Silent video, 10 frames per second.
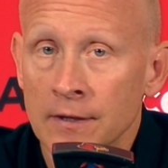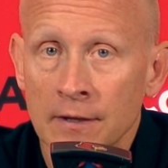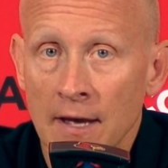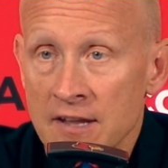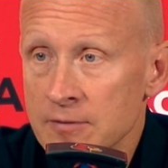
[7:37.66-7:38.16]

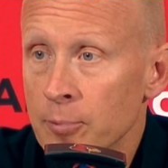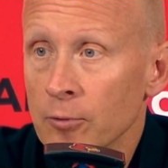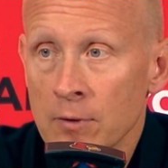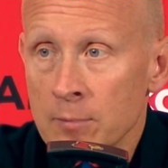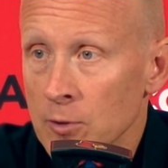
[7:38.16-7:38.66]
as a
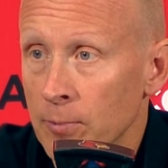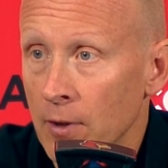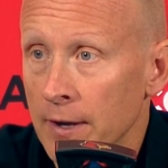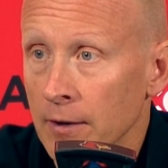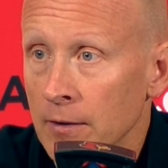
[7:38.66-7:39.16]
perimeter
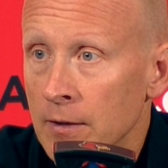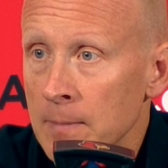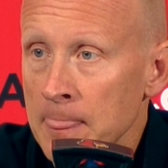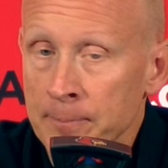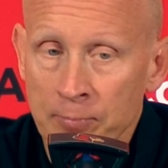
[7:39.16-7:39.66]
player.
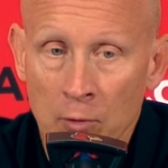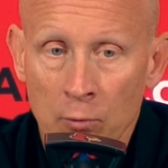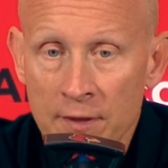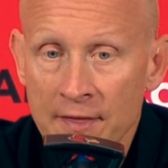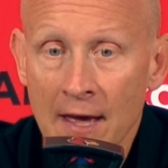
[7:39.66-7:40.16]

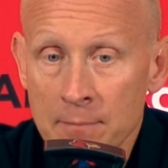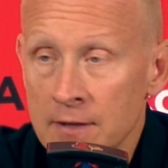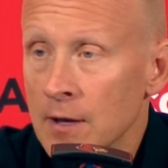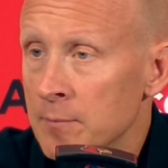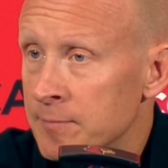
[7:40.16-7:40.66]
With that
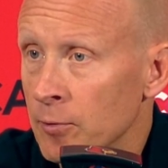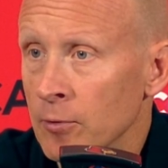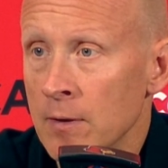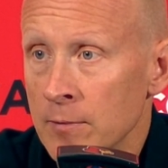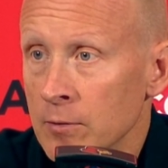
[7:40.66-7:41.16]
becomes
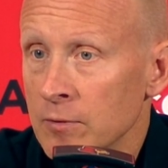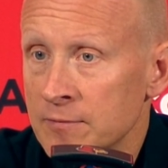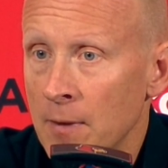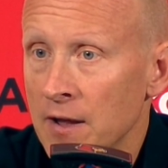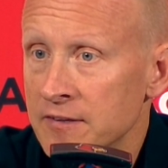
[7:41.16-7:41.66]
perimeter
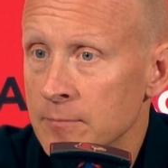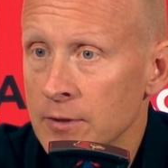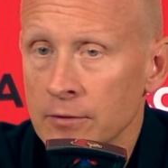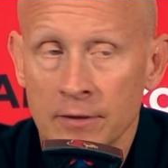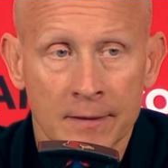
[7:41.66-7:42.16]

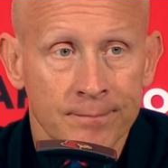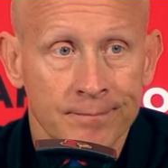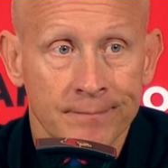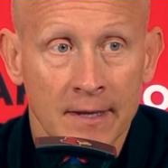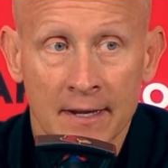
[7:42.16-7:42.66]
responsibility
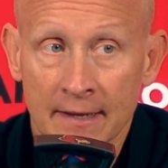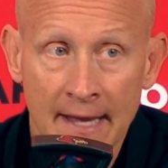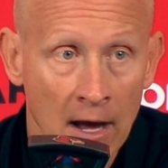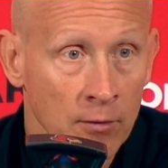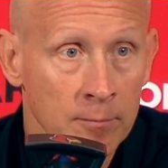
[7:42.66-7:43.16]
and
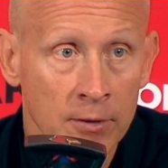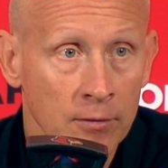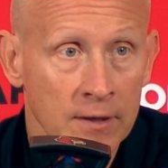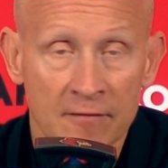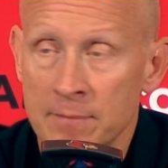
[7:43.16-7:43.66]

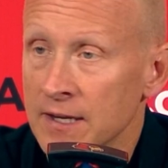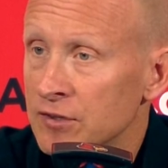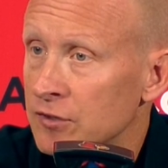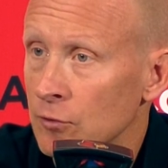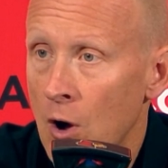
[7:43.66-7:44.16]
accountability of being
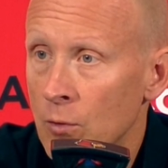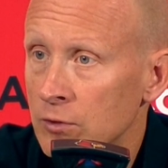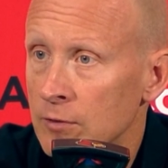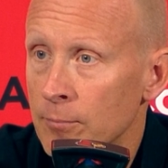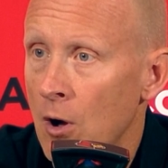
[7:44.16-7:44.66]
strong with
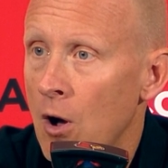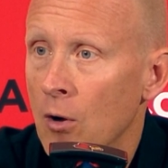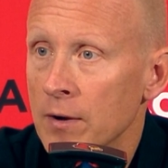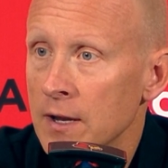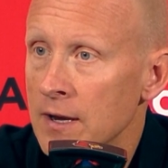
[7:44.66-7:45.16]
the ball
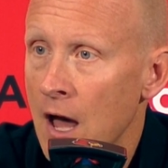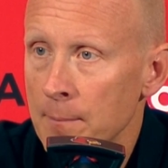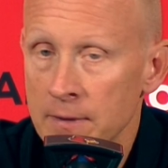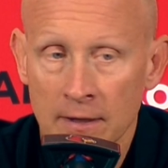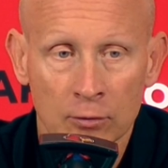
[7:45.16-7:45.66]
and not
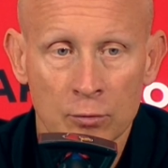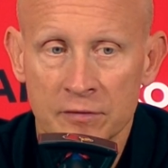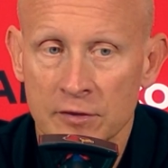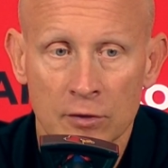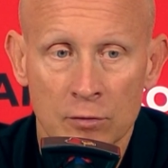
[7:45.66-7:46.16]
being
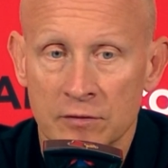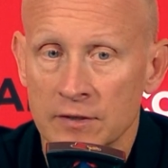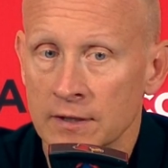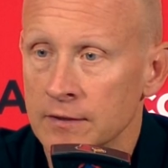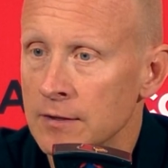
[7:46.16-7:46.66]
loosey-goosey
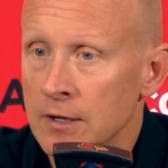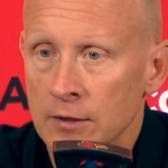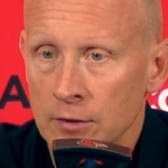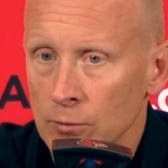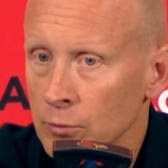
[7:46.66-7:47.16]
and,
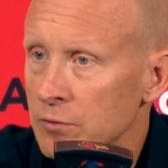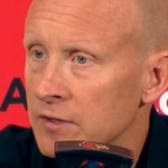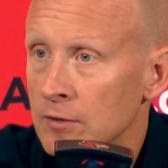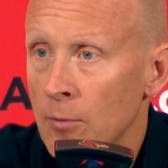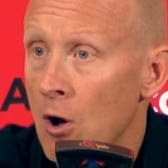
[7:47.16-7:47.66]
you know, losing
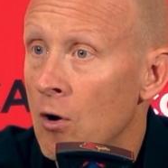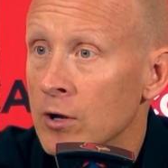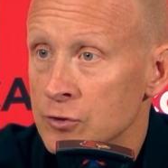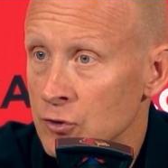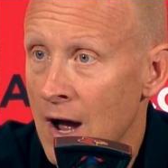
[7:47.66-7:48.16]
the ball on
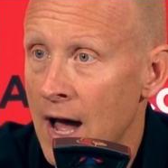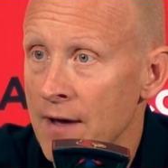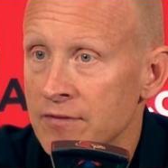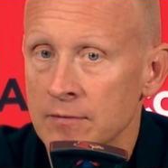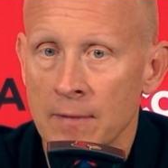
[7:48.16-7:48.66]

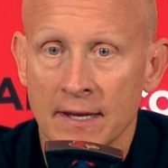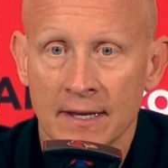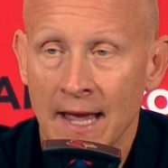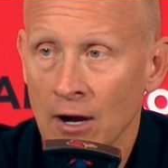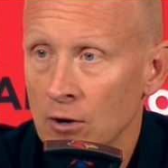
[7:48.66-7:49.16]
drives and making
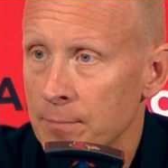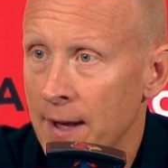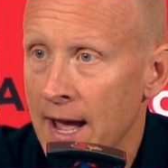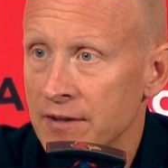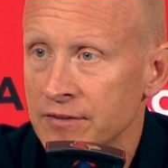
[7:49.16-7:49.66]
errant
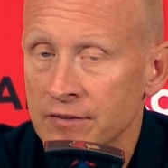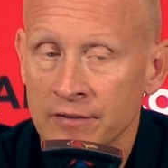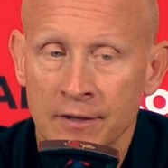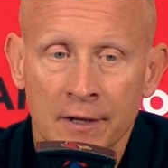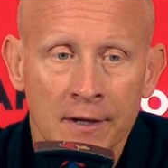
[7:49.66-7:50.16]
passes.
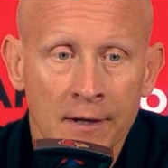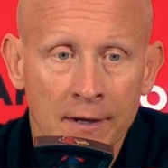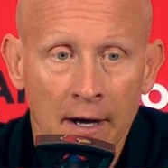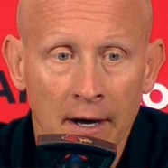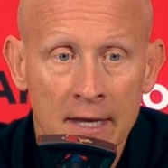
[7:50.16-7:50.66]

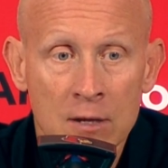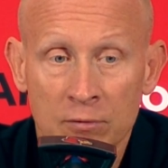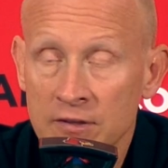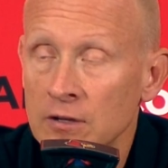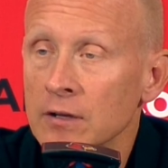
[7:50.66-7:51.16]
He was
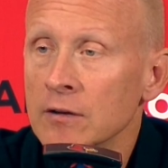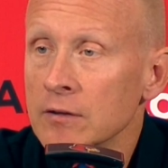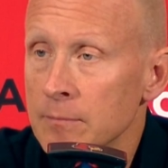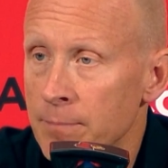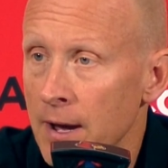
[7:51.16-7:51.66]

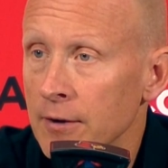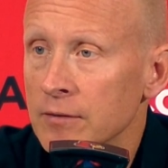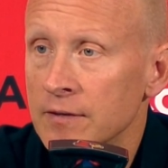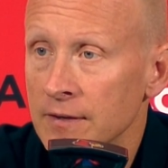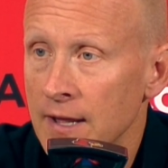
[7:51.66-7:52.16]
clearly better
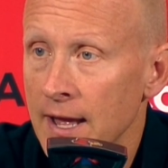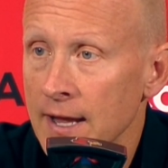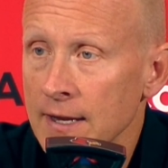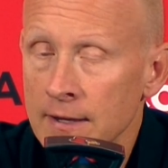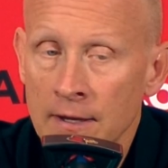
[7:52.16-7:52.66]

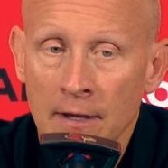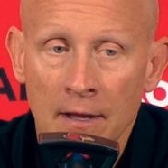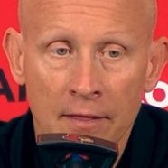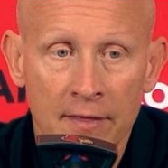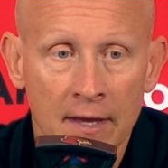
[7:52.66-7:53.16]
today
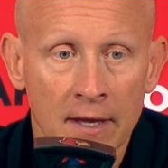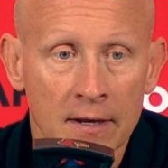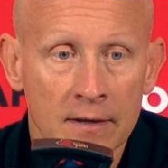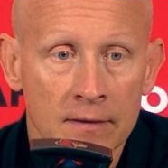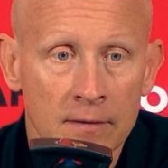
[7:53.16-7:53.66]
than